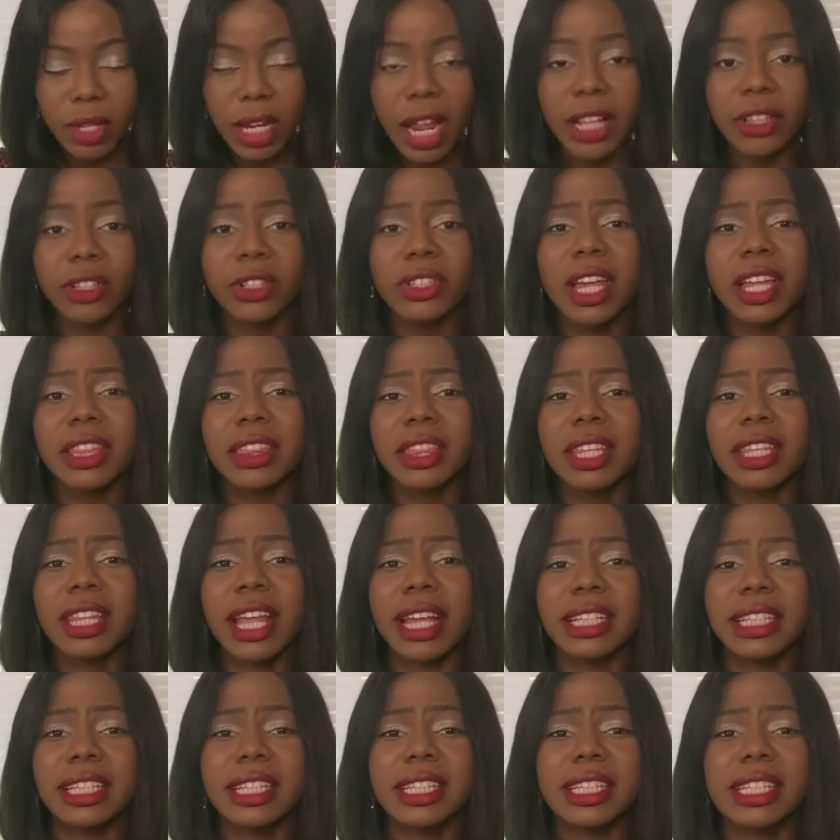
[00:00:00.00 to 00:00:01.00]
Another thing
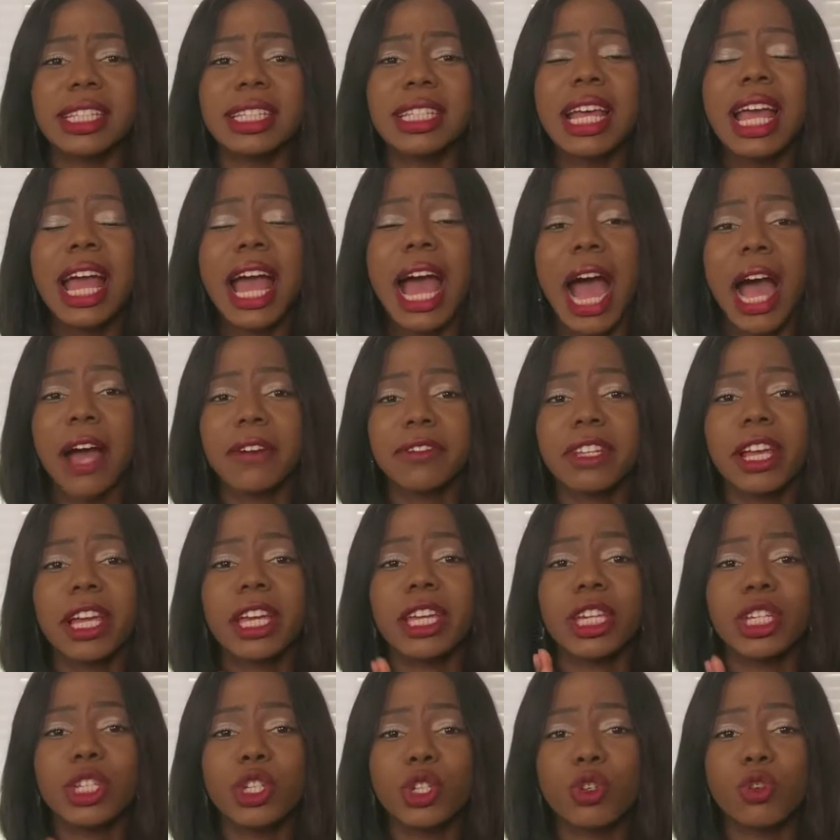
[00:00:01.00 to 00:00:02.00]
I did is after
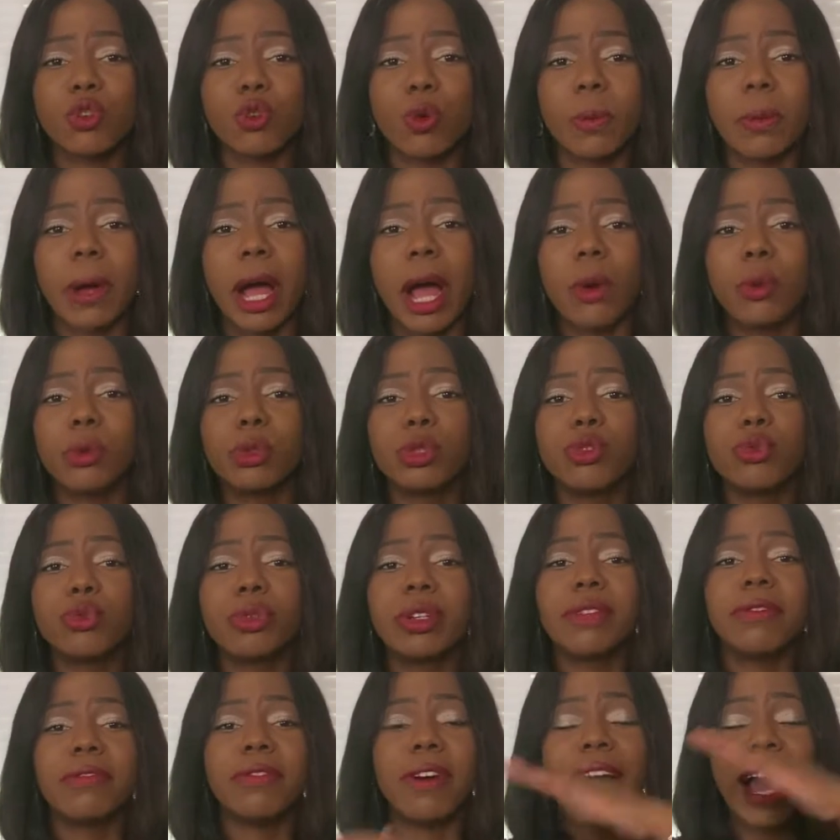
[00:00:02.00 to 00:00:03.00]
each group, I would
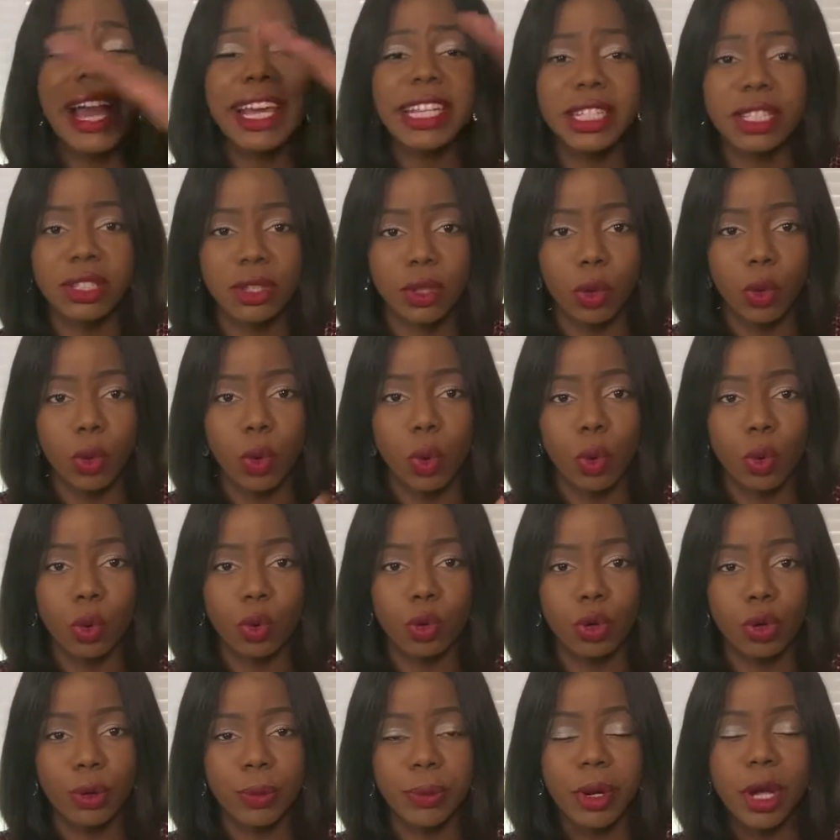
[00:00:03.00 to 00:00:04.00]
revise the whole
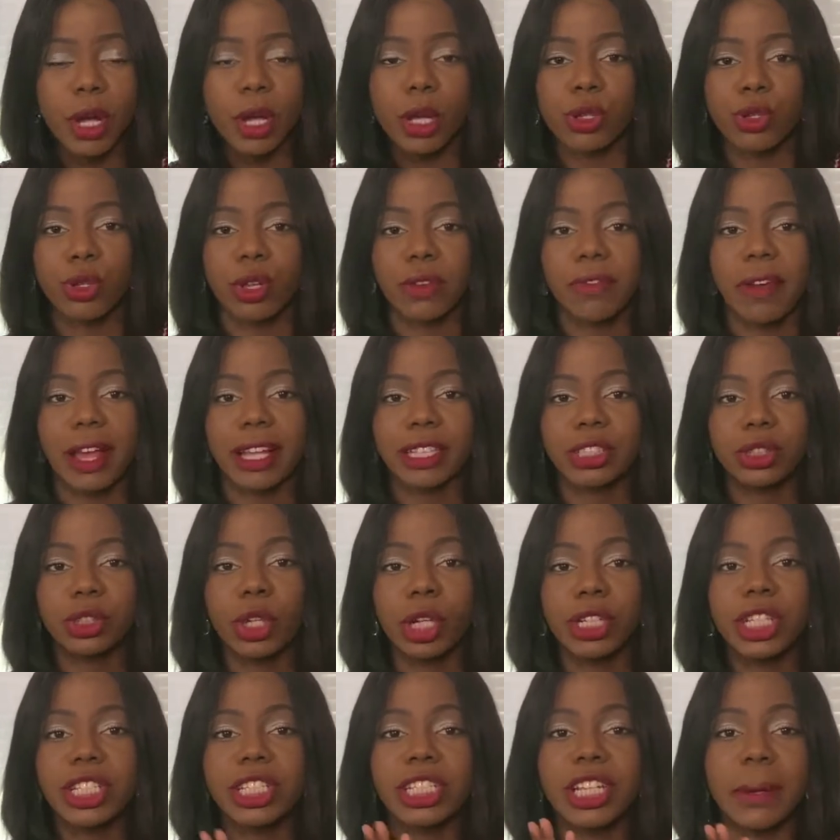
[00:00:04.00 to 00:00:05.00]
group. So if I
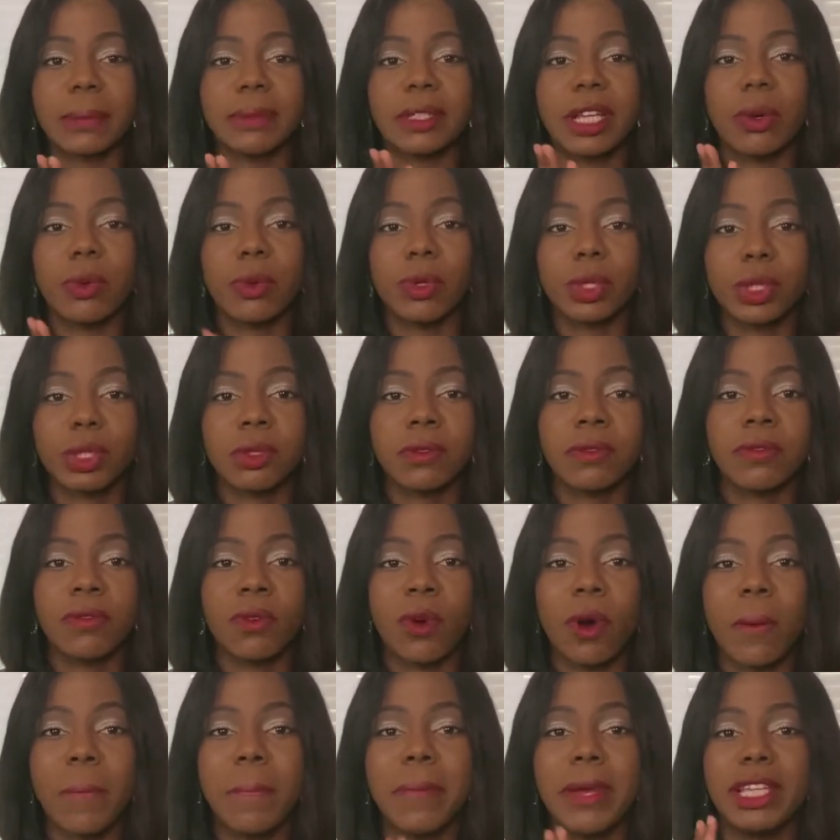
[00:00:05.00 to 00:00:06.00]
study chapter 1 to
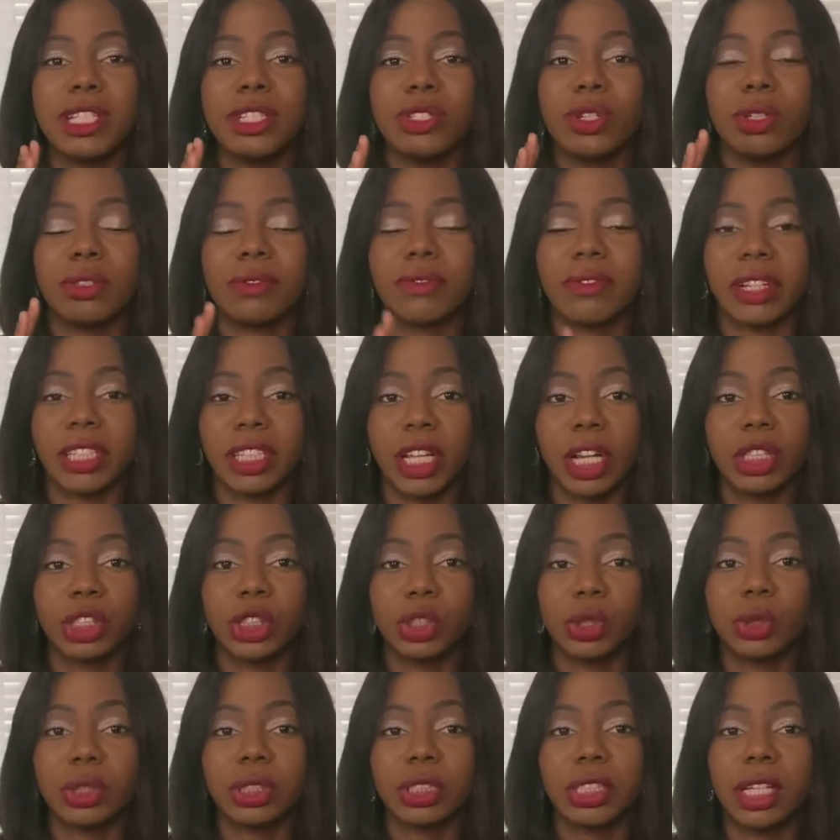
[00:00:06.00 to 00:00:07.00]
4 based on
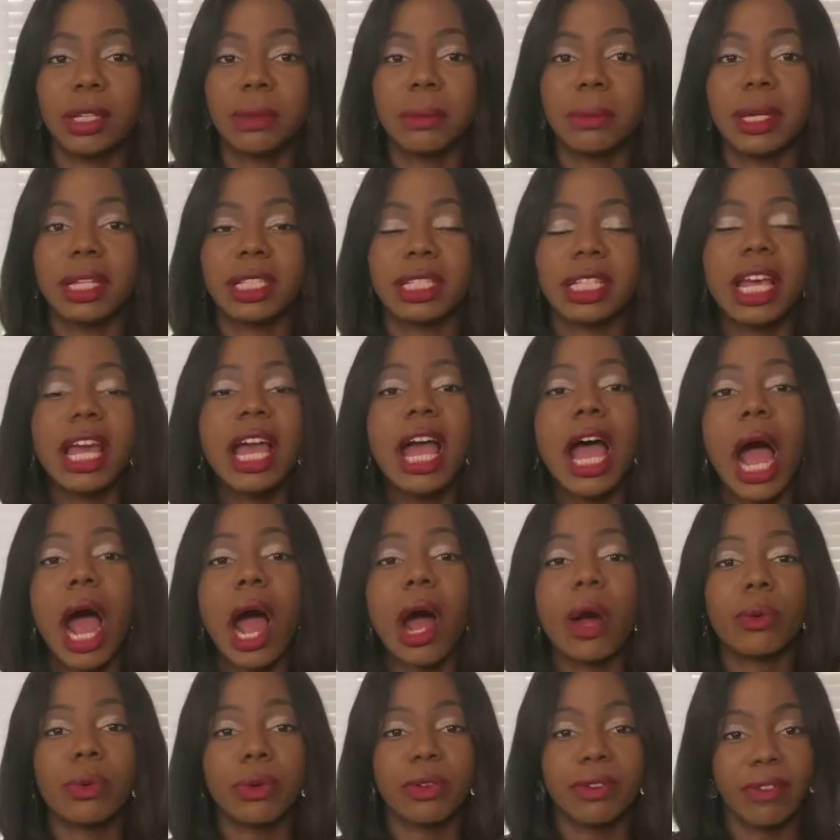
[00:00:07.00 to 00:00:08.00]
financial statements,
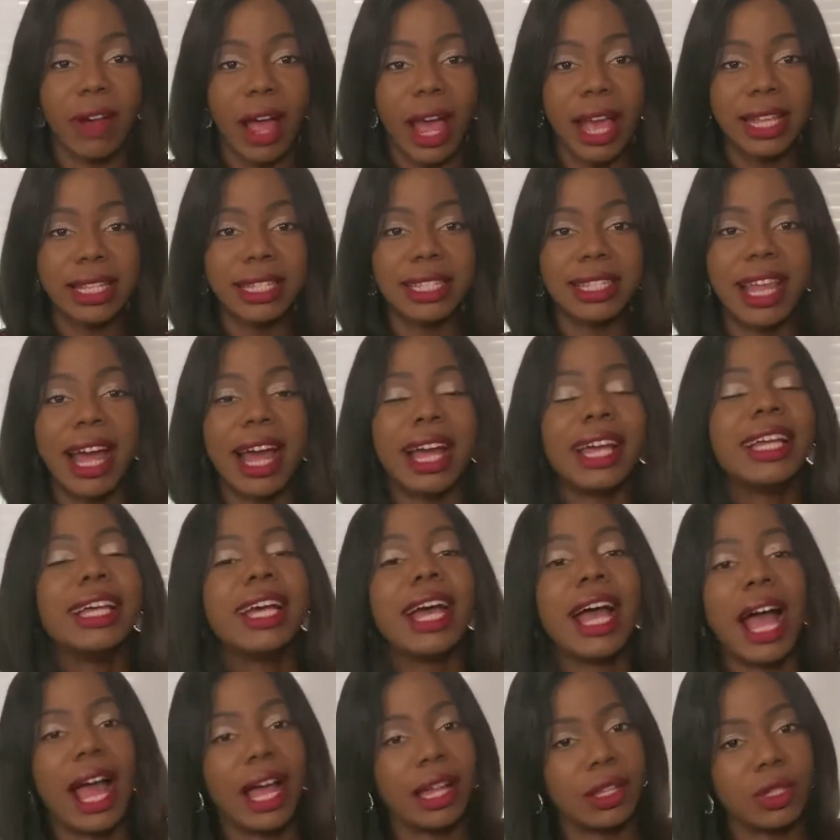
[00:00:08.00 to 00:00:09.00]
I'll revise that,
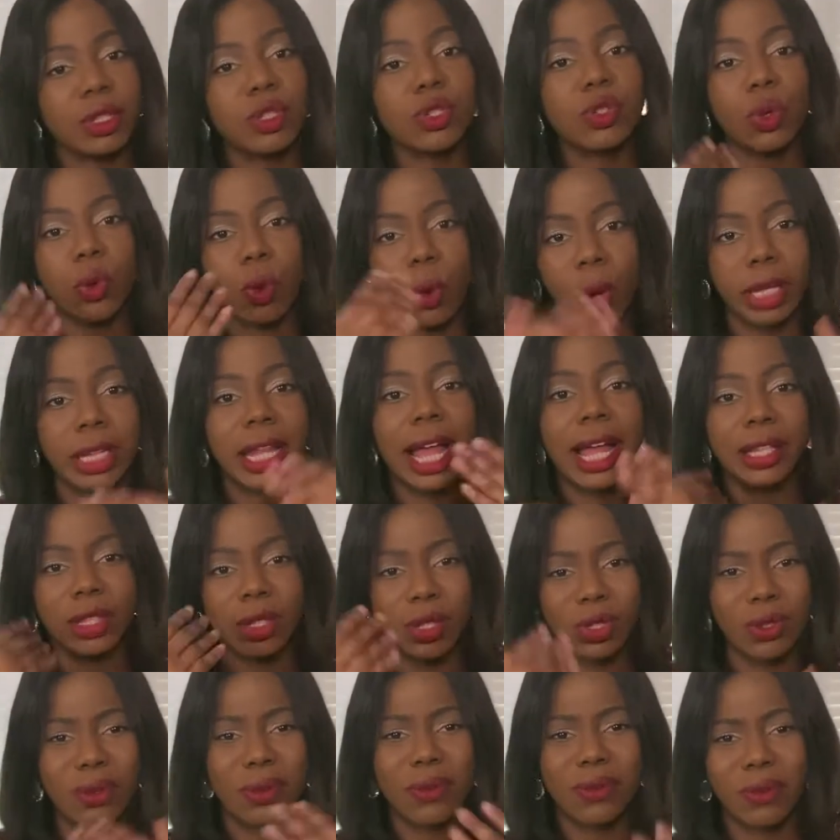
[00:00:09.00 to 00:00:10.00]
and so on and
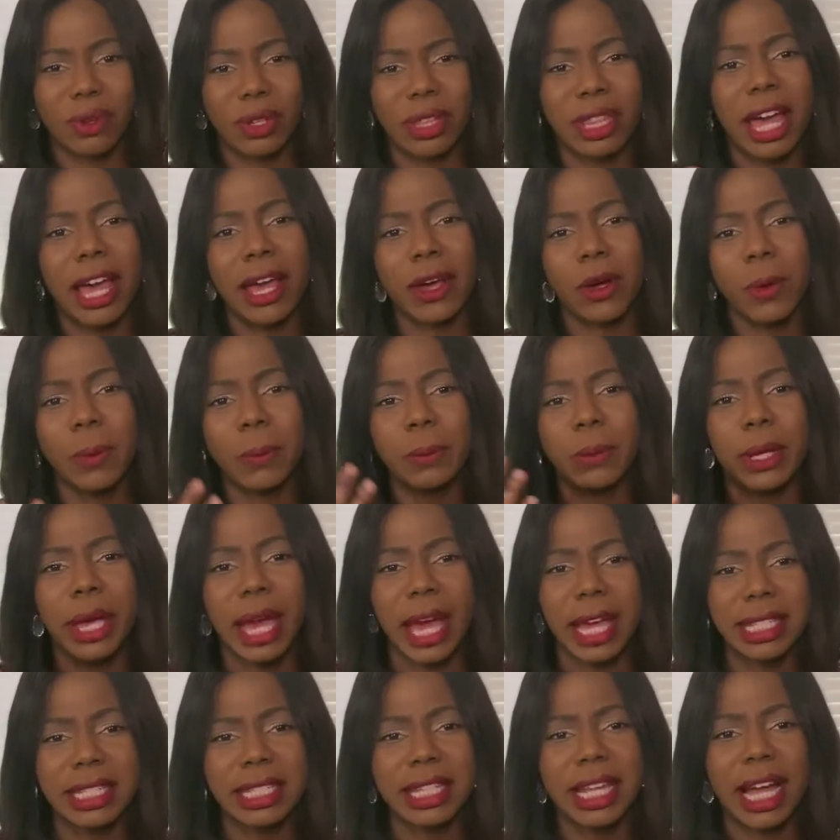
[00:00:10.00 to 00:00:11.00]
so forth. I hope you
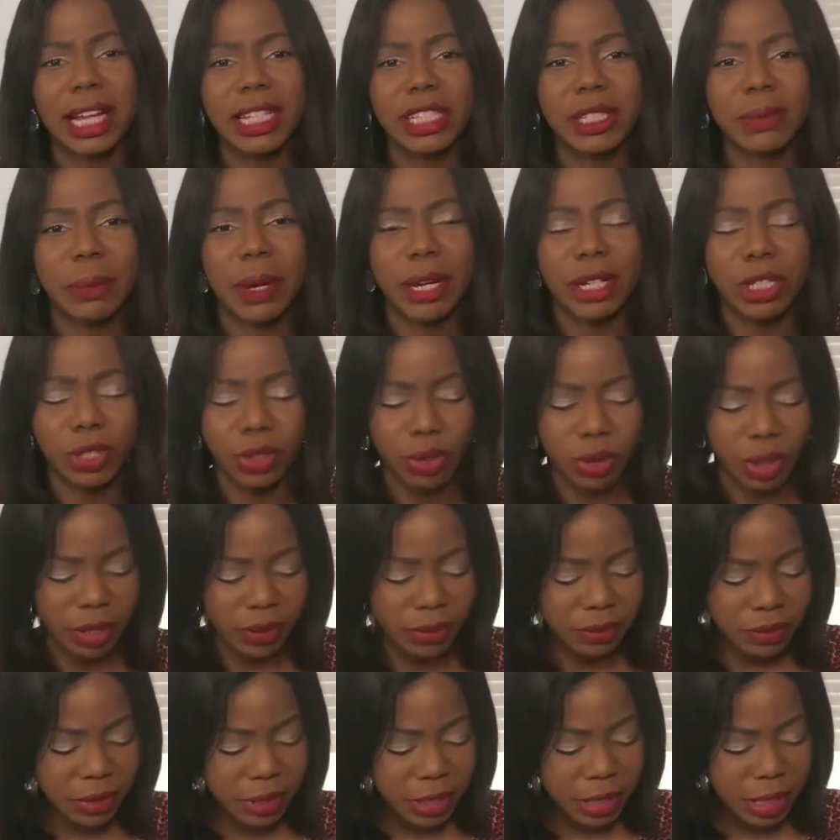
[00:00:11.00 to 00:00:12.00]
guys catch my
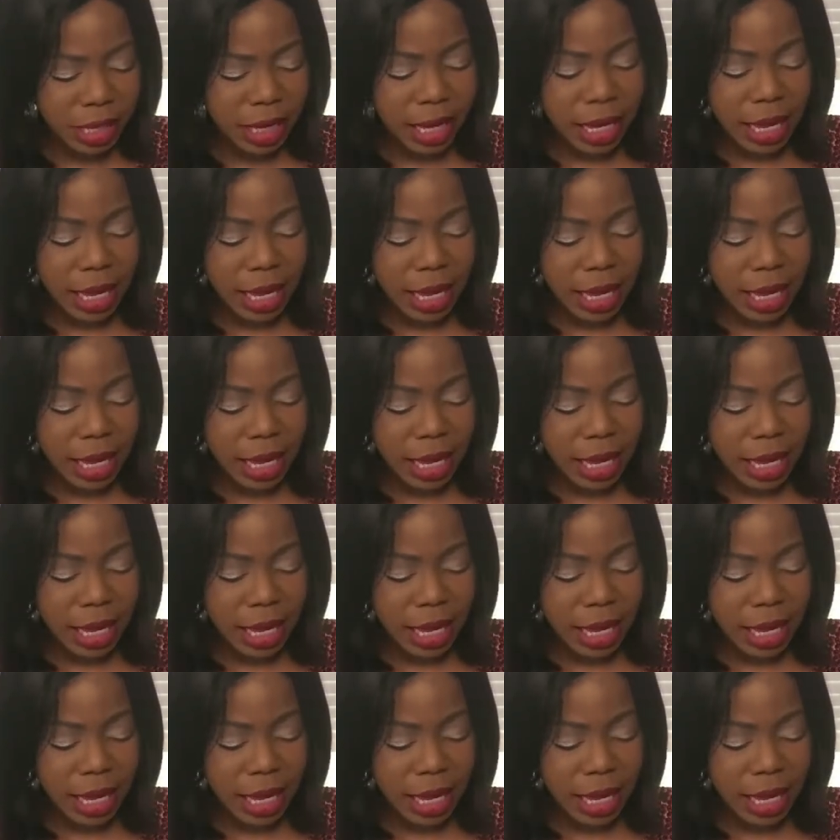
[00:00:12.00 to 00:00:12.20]
drift.